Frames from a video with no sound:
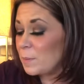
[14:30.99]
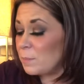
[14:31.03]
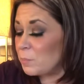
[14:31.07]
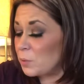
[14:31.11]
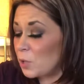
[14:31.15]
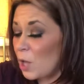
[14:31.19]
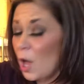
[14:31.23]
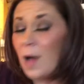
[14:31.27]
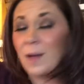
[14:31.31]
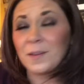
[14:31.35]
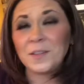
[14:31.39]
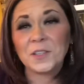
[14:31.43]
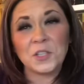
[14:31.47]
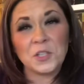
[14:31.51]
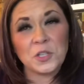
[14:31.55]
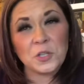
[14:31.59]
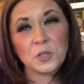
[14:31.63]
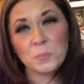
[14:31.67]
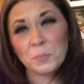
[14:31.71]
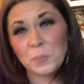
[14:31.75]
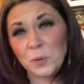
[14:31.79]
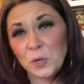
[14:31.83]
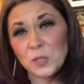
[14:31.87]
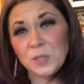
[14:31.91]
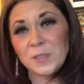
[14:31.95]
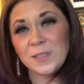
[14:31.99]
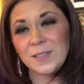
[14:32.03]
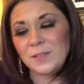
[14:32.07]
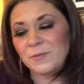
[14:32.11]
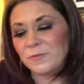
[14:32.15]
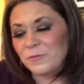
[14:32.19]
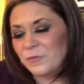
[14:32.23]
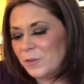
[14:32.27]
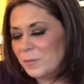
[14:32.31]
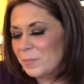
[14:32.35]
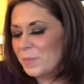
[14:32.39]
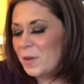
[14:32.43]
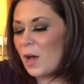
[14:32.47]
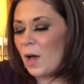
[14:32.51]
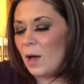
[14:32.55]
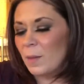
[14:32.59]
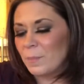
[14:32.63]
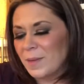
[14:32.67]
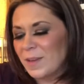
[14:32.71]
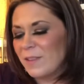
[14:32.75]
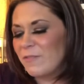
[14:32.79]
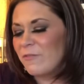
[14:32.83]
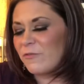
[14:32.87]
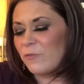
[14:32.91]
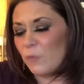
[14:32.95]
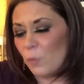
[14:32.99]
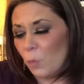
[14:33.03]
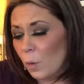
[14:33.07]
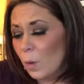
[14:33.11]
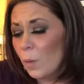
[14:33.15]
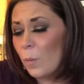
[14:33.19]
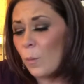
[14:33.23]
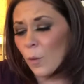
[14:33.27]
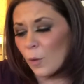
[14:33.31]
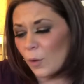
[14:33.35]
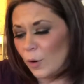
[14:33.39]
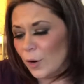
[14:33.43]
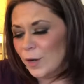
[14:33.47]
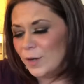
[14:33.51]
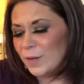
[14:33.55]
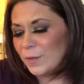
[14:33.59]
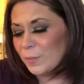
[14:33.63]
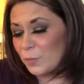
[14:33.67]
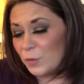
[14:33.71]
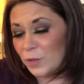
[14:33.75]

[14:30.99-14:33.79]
blocking your person from coming forward,